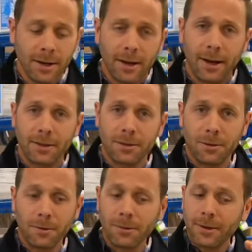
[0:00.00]
Uh, so
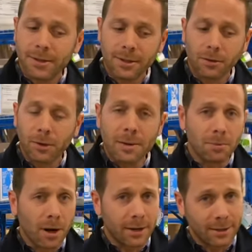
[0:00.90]
this is a great
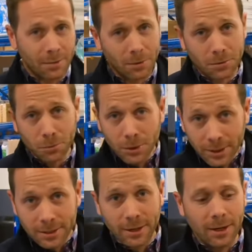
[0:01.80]
product and what's really
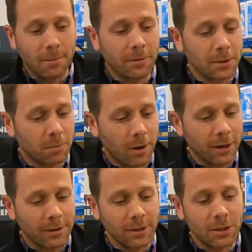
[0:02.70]
exciting about this
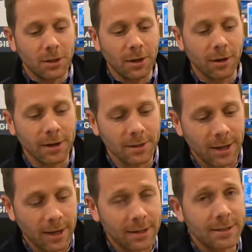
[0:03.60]
product this year is
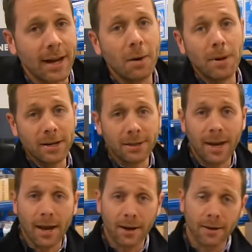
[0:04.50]
that it's now made in
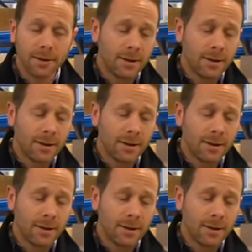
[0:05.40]
Canada.